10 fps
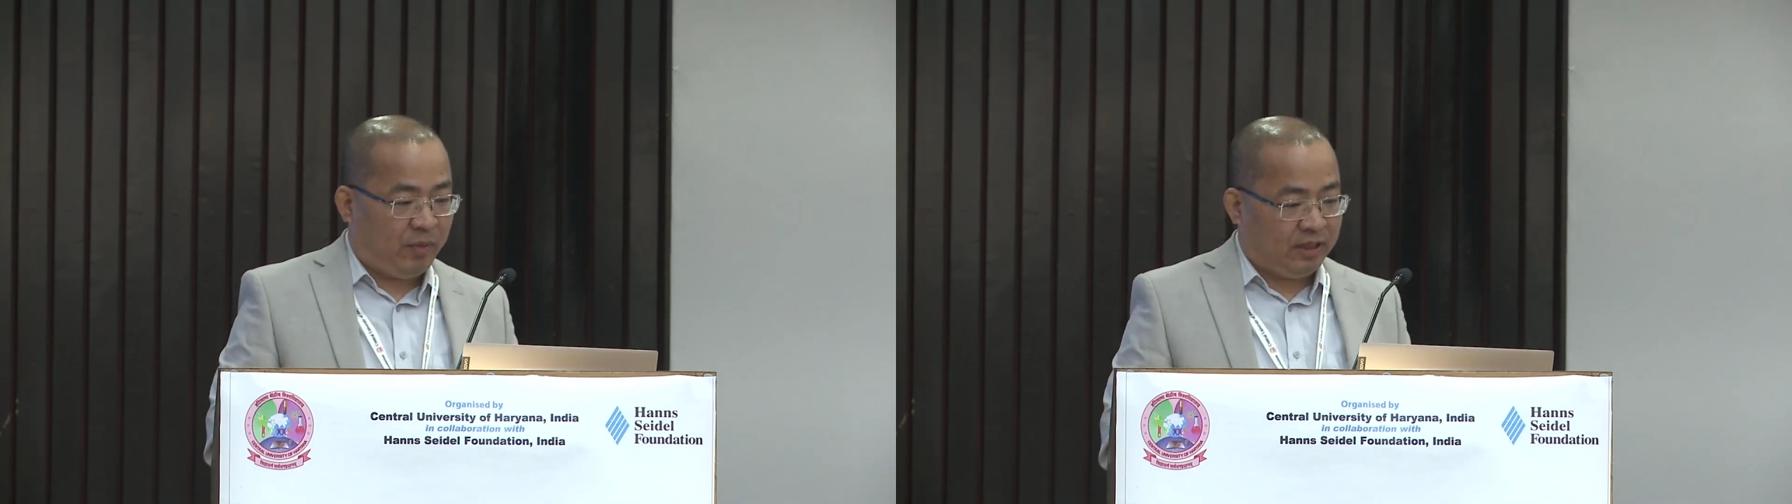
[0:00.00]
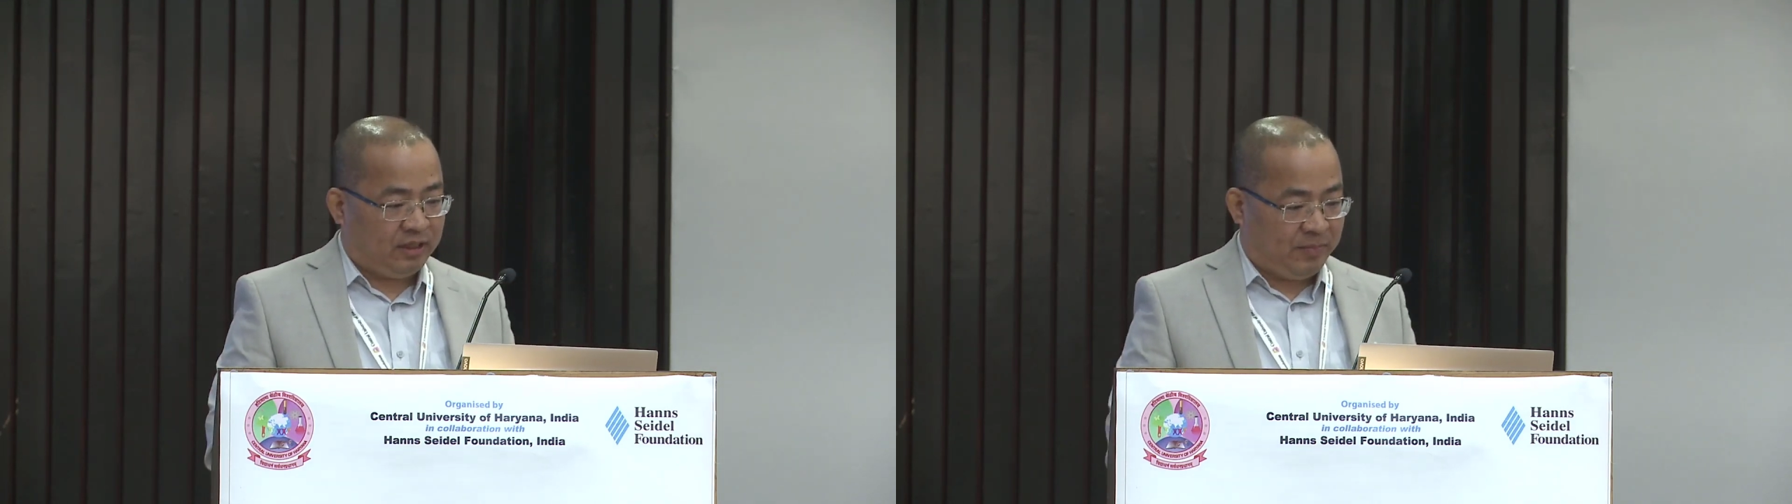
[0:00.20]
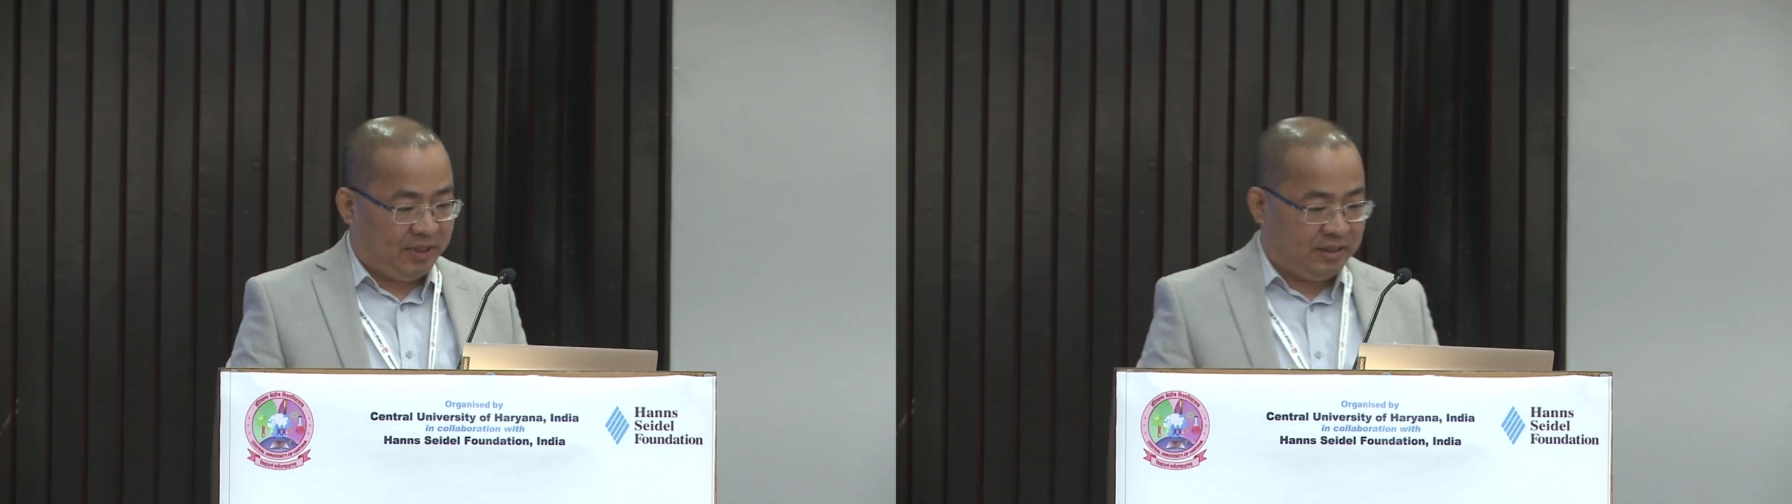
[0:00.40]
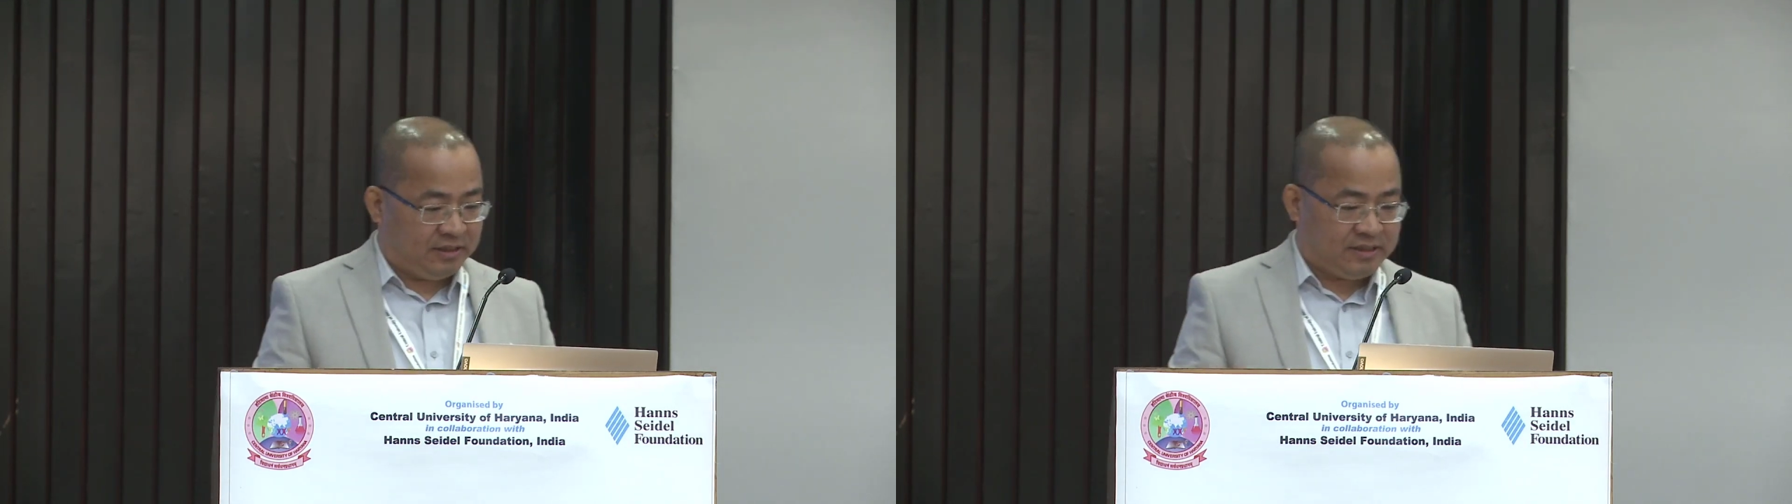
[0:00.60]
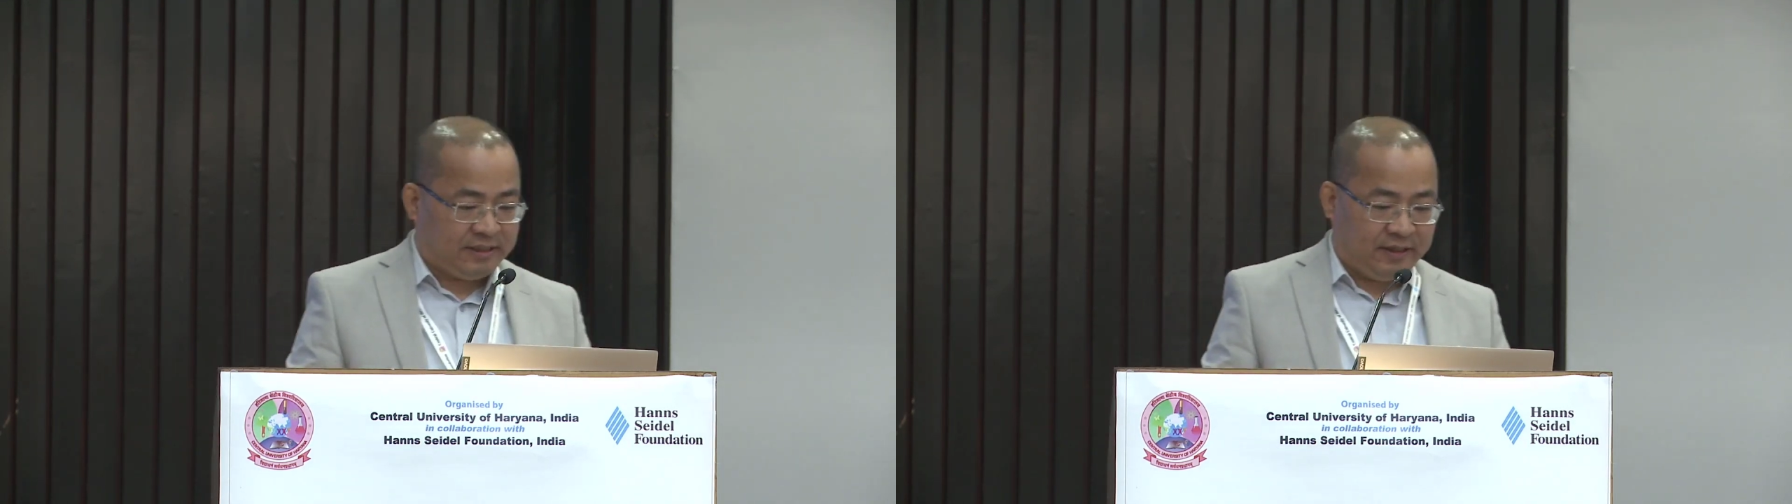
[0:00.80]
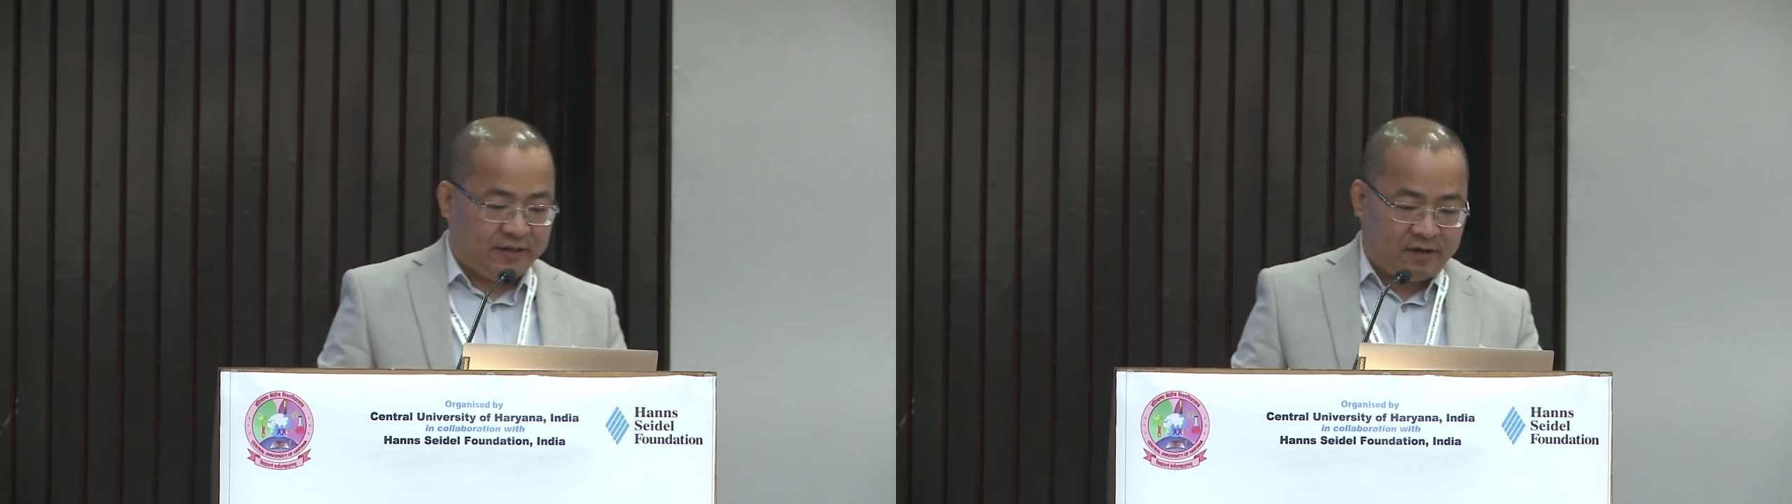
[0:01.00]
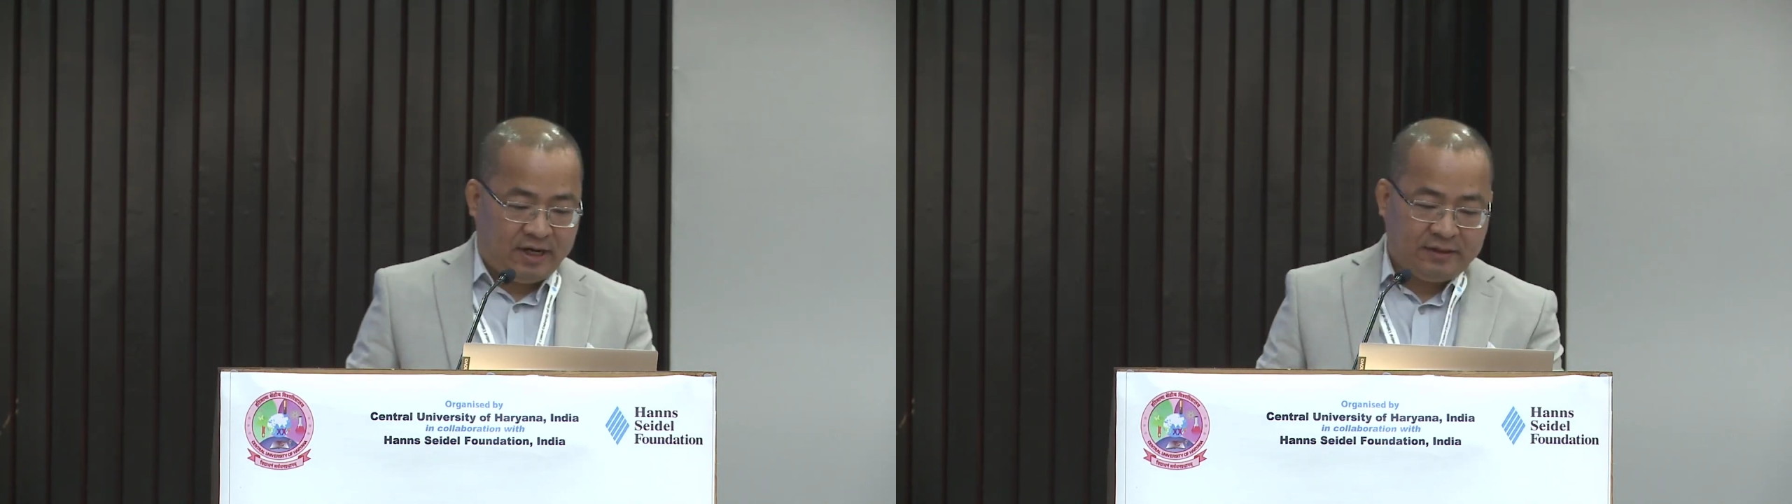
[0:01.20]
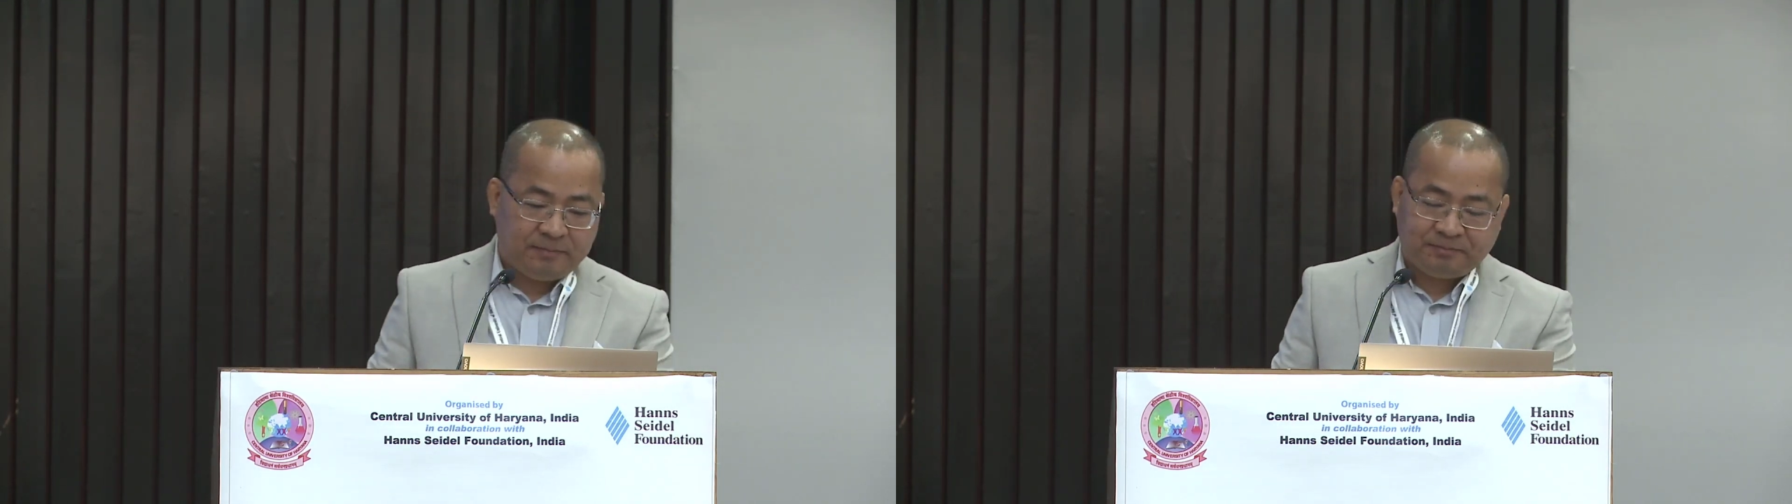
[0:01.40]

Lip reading: path dependency, right?